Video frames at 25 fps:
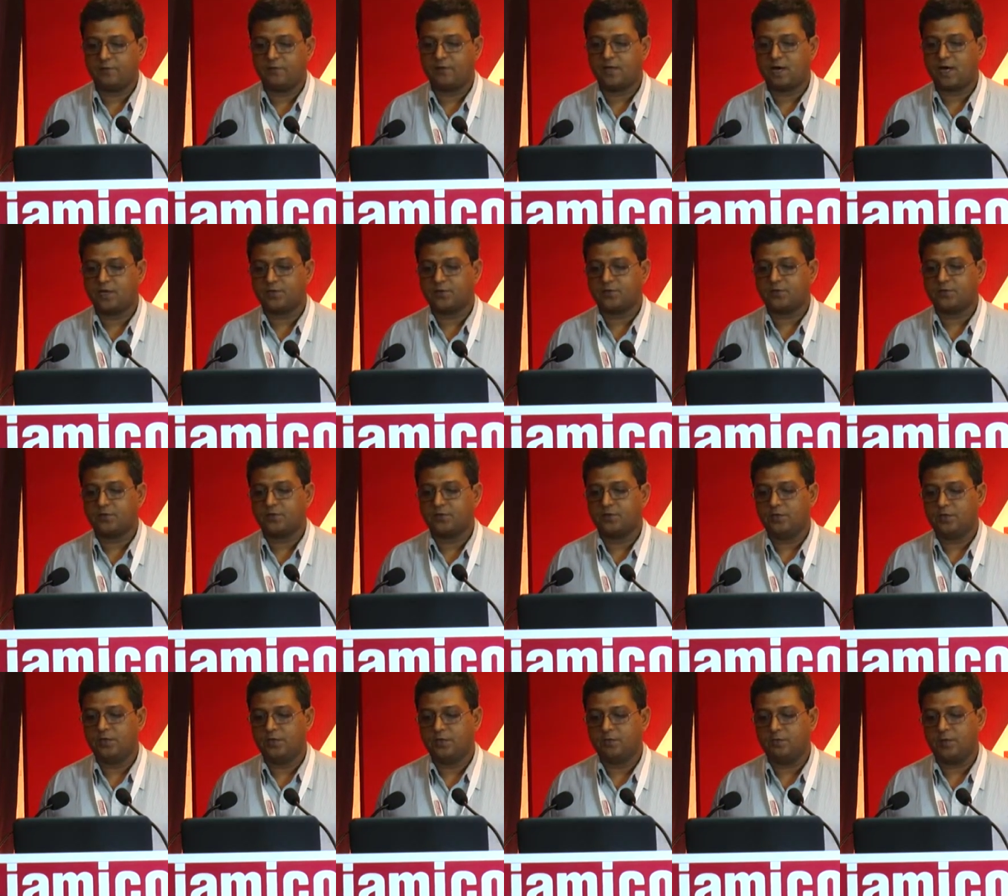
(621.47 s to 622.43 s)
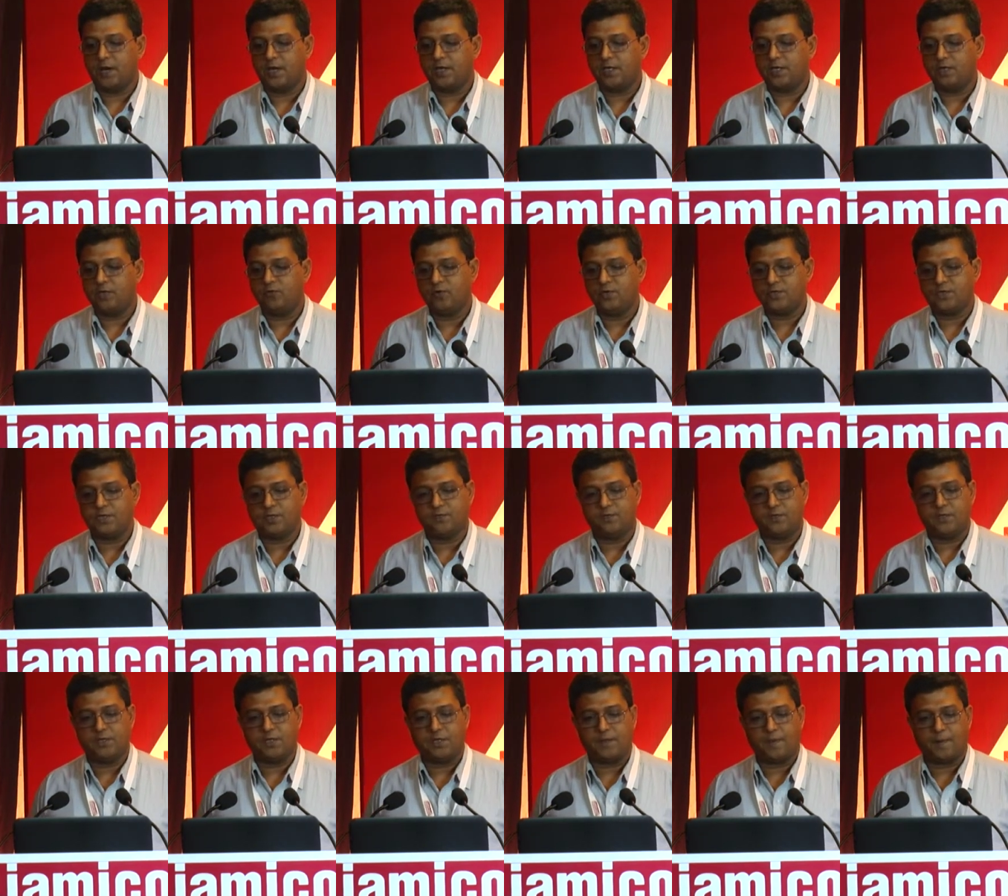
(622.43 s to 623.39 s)
drugs by US
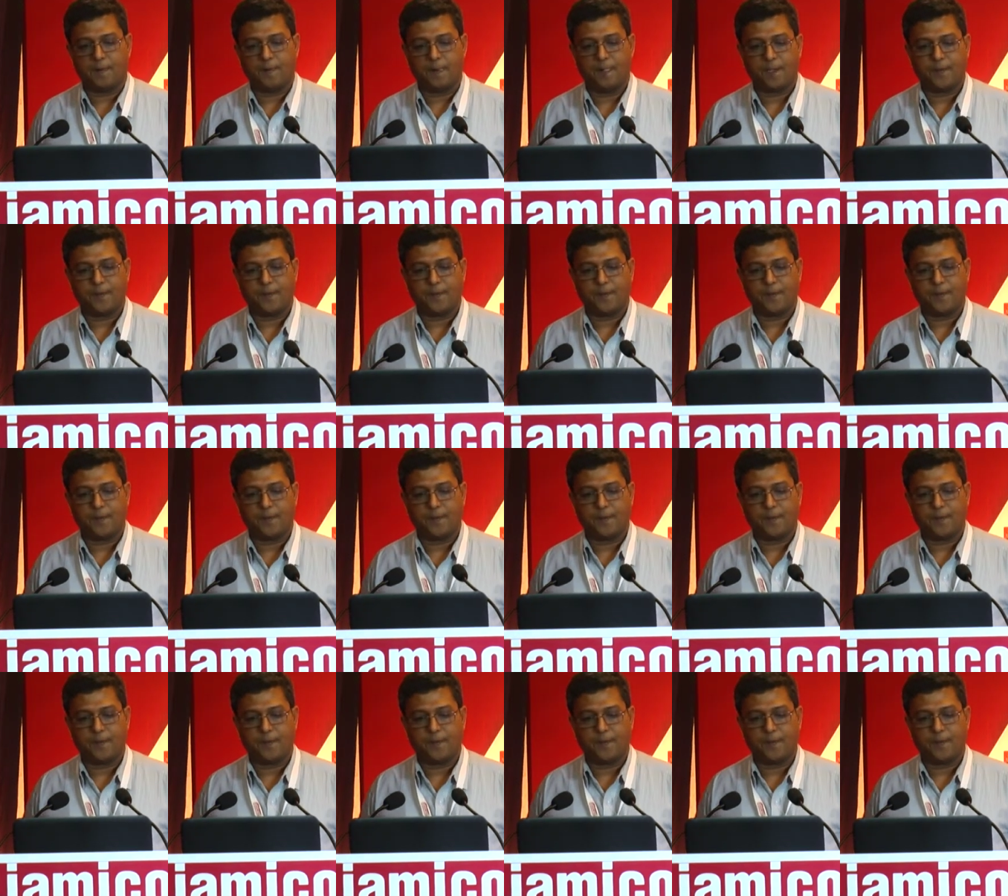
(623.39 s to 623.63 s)
FDA.